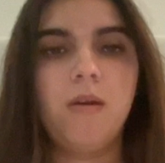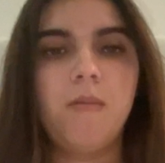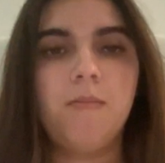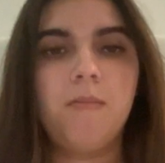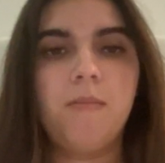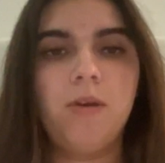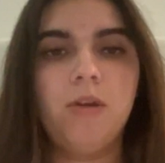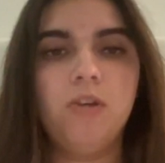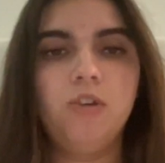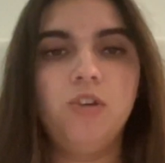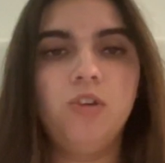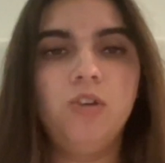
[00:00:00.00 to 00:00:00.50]

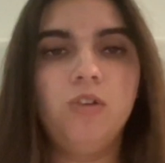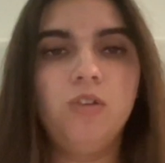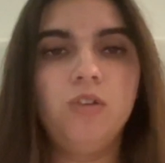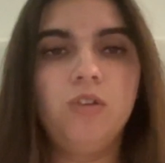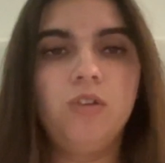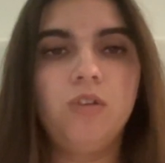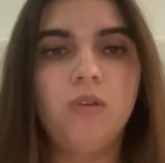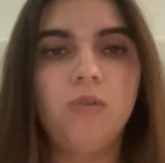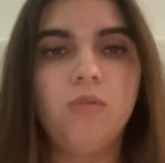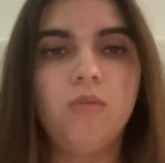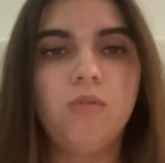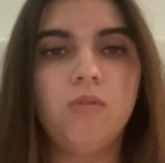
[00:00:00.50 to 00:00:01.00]
Marginal
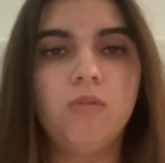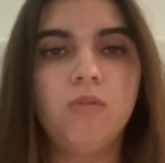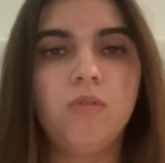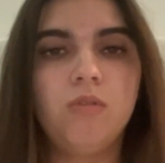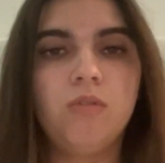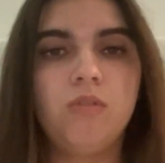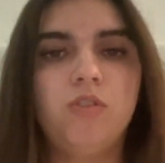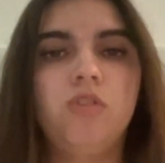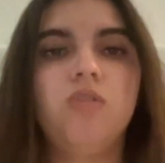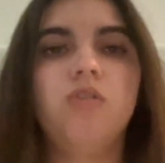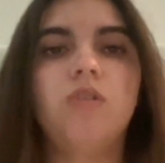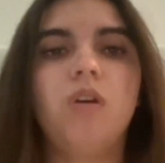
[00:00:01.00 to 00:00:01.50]

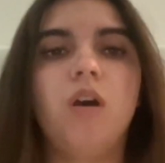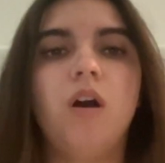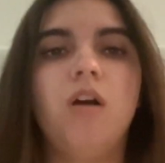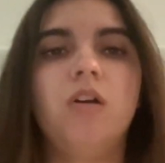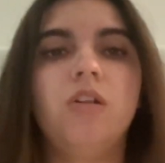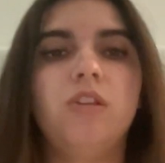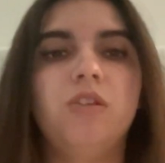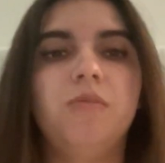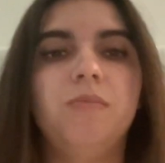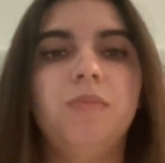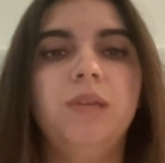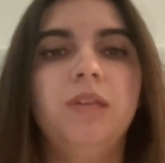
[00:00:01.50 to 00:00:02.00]
social
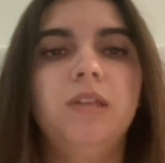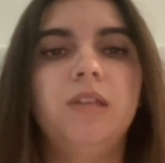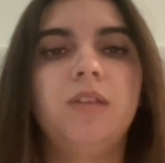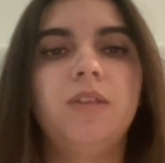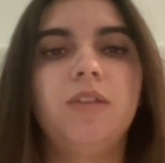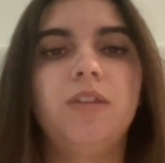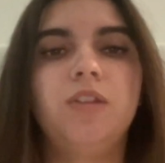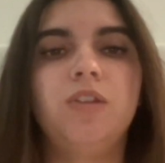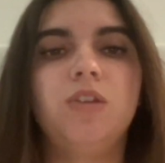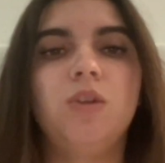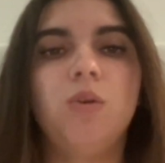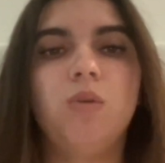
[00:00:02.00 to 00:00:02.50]
costs means that
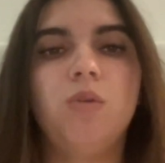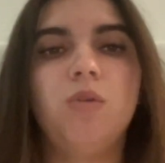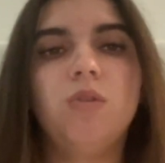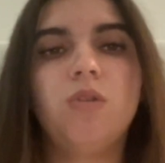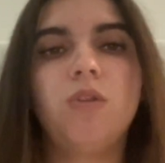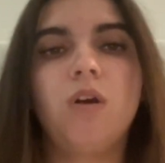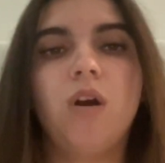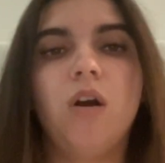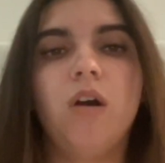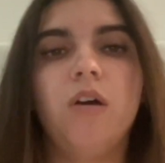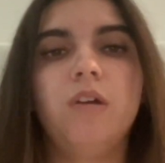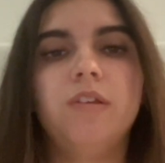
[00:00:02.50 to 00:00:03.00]
the total
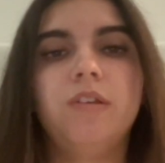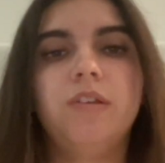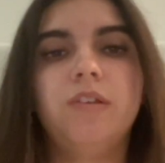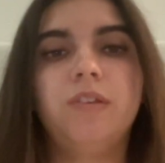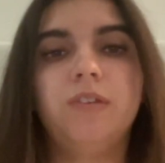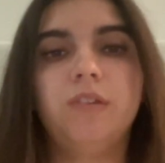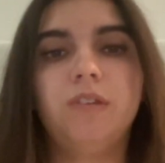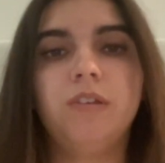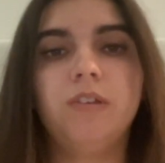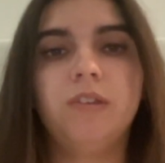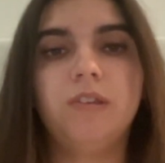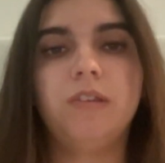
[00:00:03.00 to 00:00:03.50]

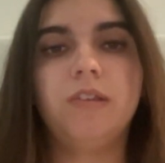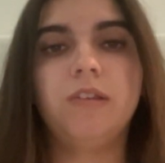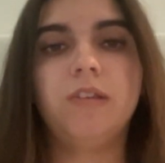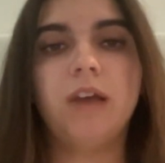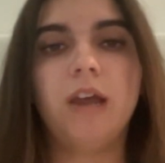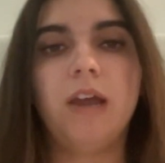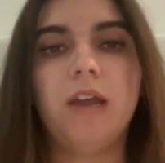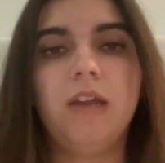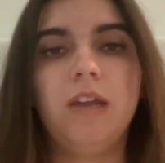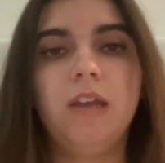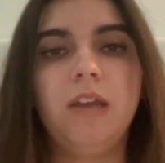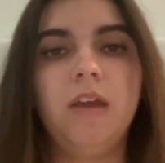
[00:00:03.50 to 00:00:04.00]
cost to
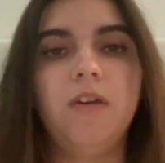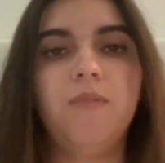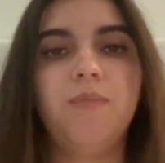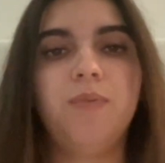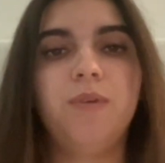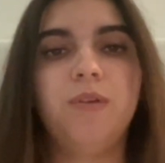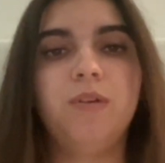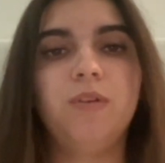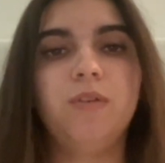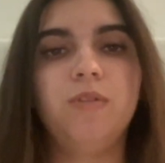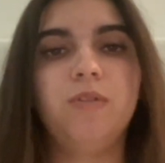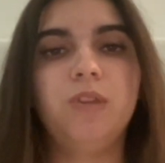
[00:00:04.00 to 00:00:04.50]
society of
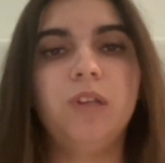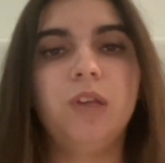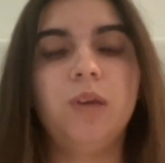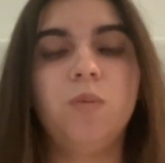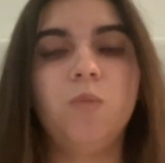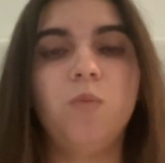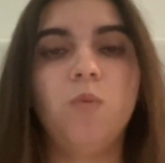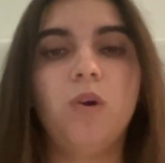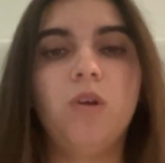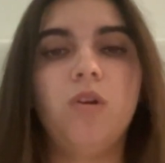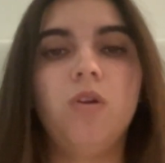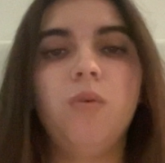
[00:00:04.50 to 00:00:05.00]

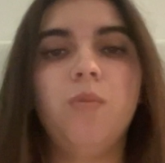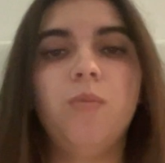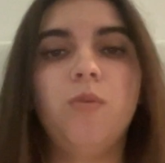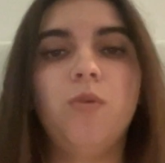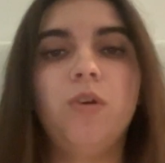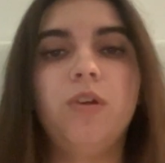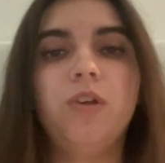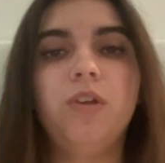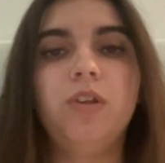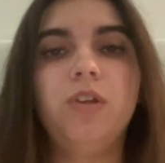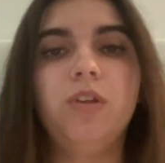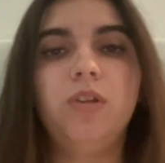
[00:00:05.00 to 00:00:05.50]
producing one or
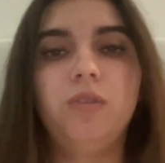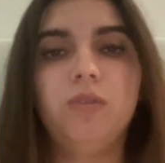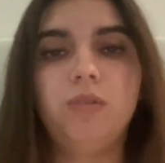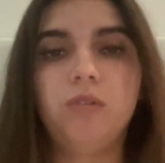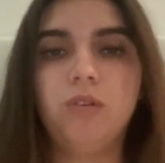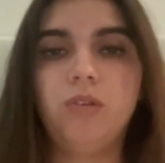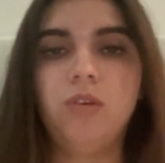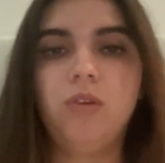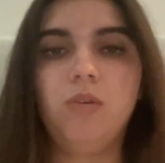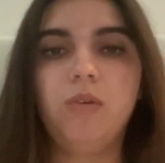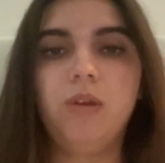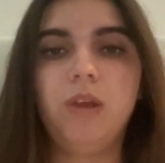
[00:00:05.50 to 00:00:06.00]
more
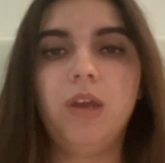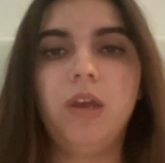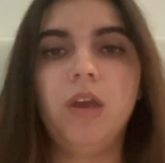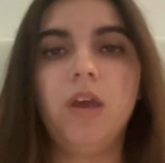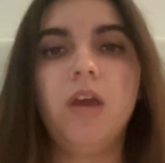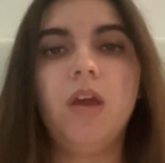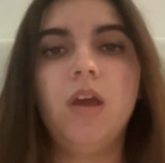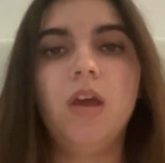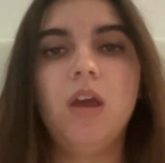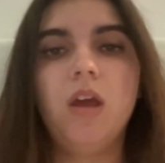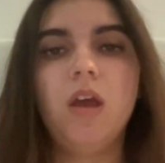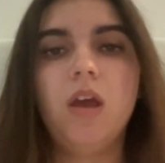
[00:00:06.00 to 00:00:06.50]
unit
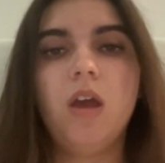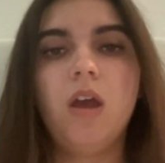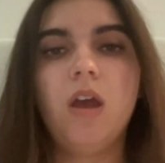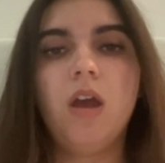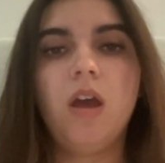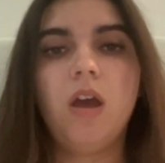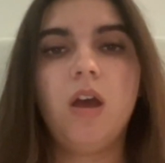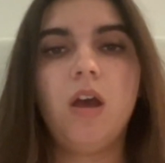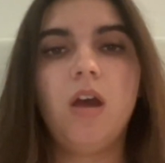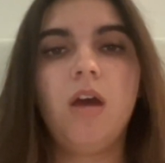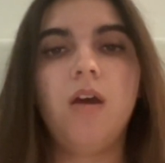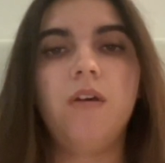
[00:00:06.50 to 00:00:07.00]

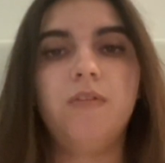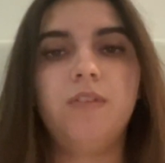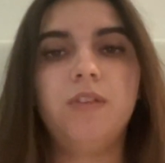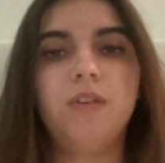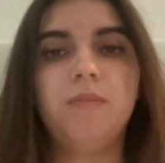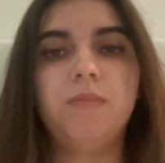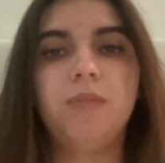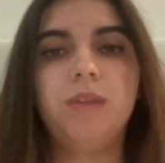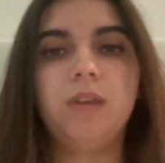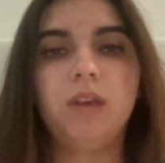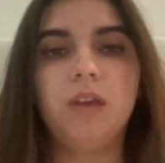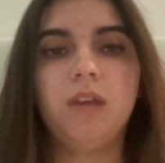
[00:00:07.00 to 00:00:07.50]
of
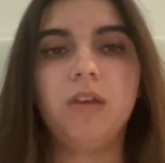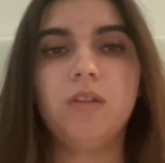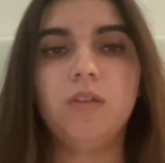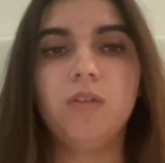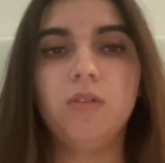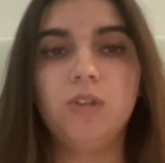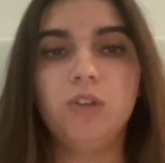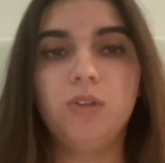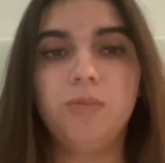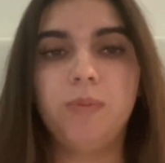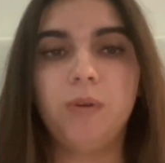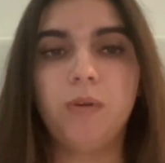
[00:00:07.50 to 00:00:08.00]
something
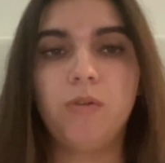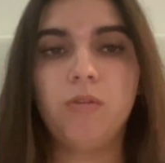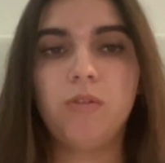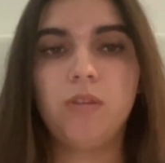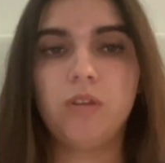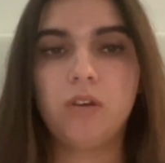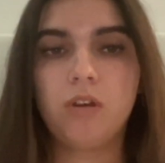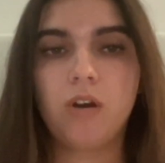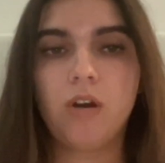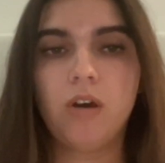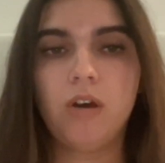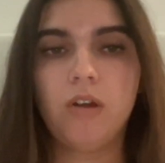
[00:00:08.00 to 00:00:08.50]
includes both
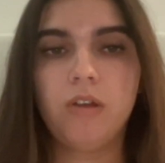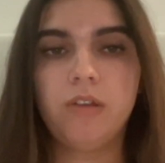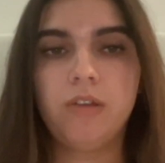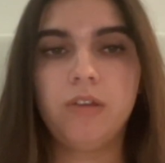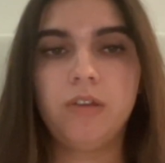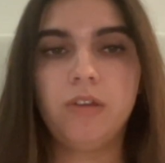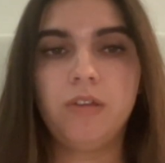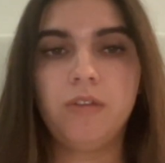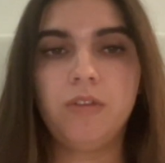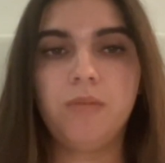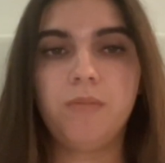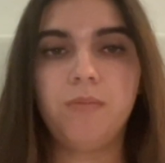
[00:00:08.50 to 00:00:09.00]
the
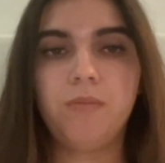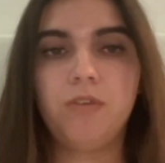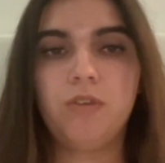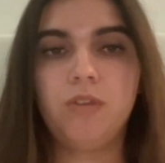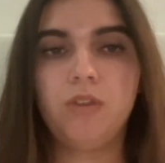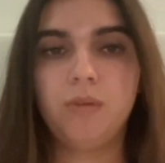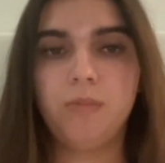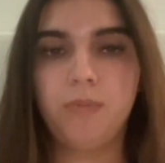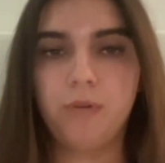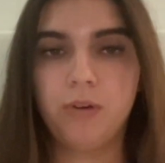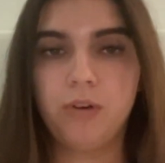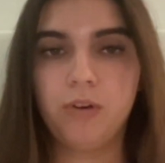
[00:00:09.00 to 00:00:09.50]
cost to
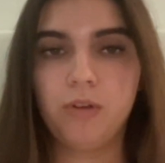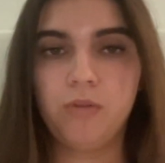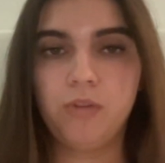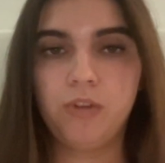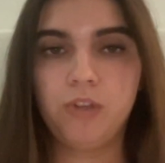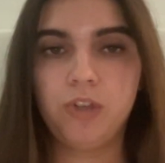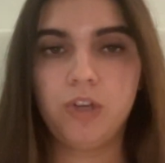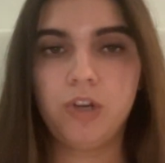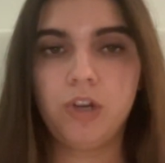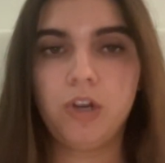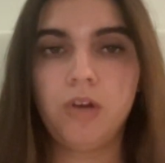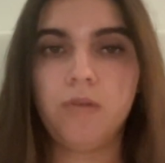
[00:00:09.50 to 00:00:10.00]
the
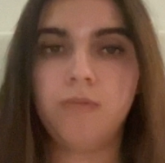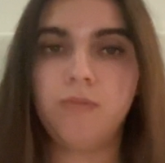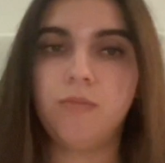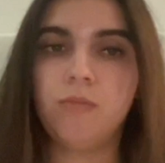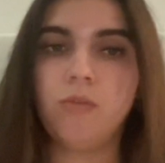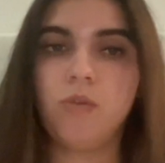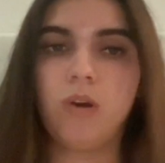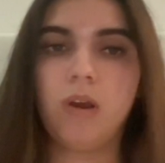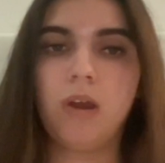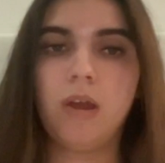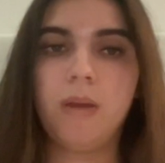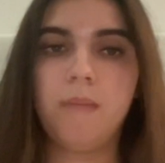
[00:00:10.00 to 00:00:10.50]
producer,
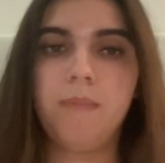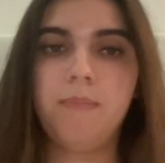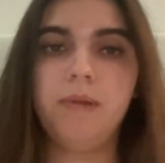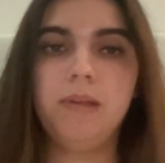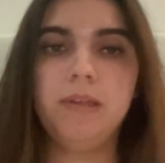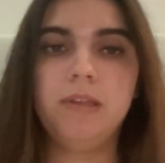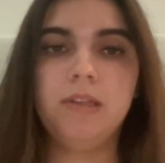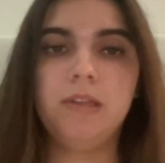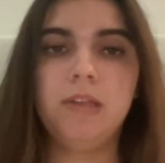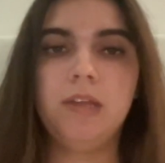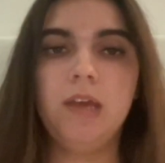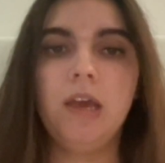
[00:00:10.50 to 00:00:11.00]
or
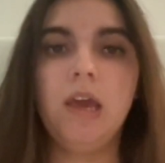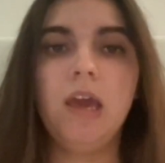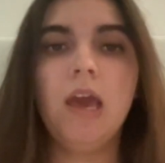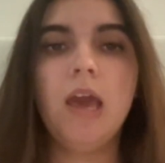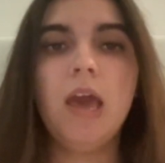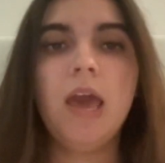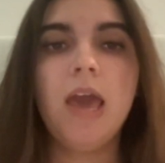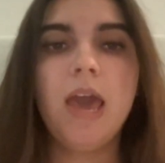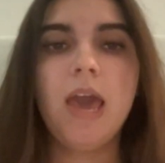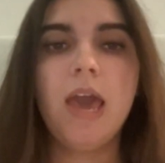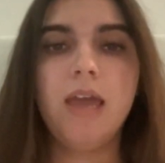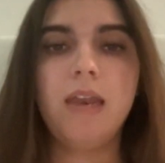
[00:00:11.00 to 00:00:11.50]
MPC,
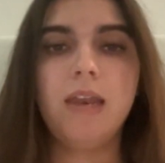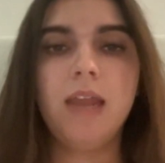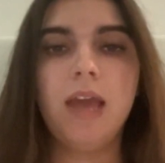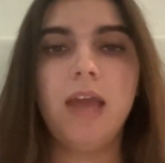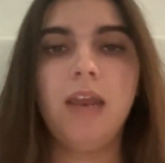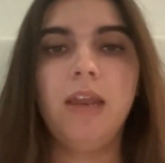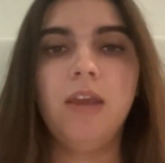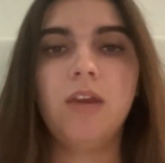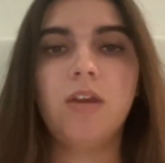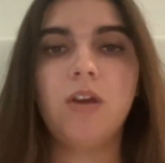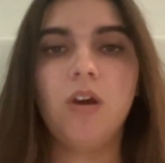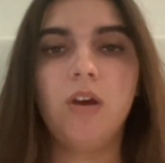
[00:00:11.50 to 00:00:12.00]
and
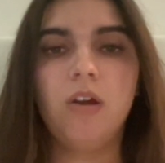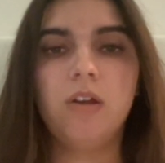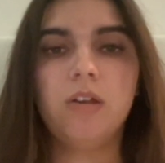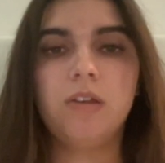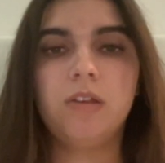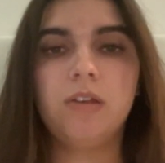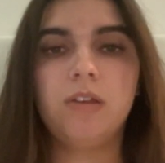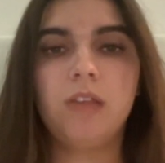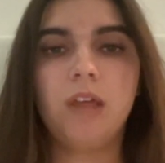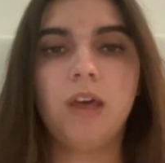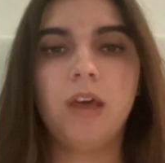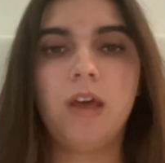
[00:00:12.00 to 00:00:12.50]
any
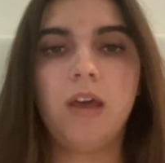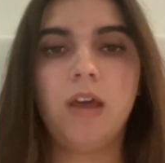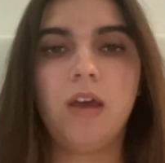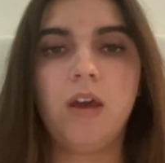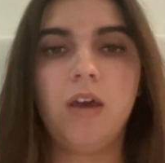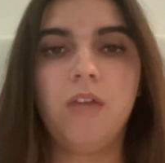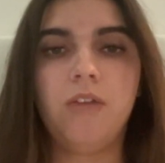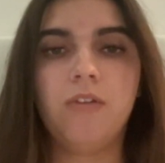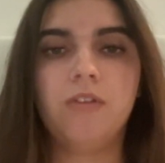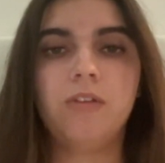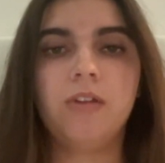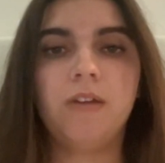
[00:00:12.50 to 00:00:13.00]
costs that
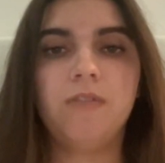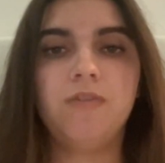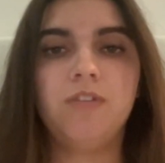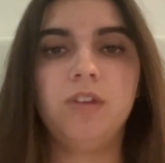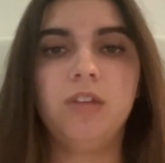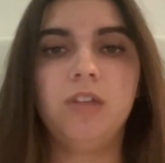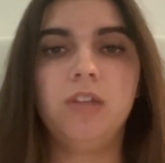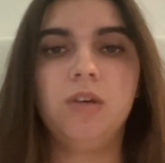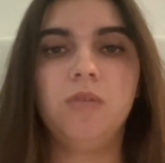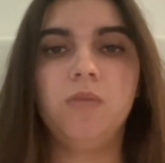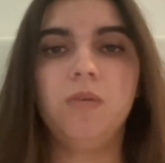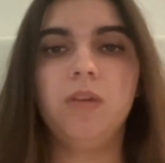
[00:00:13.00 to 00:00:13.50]
others have to
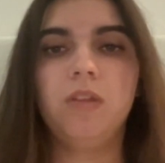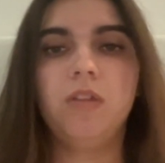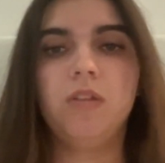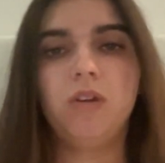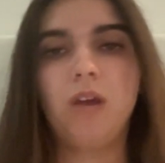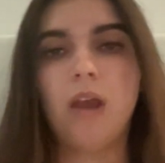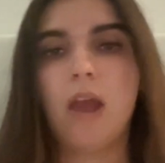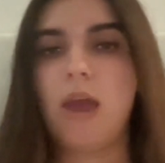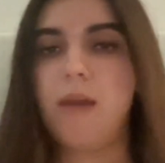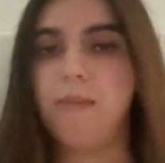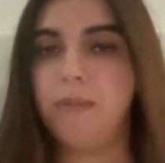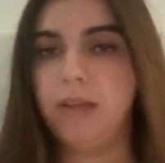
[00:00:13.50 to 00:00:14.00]
deal with, or
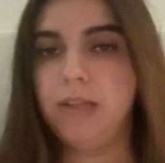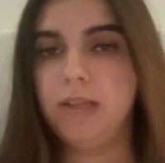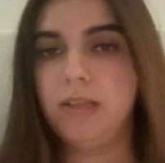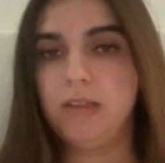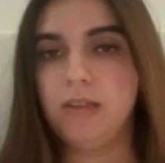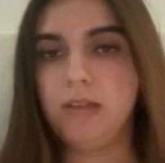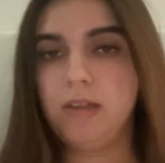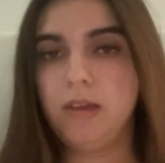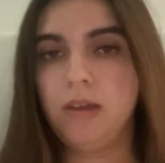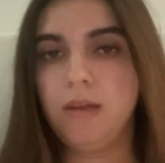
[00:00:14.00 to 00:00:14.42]
MEC,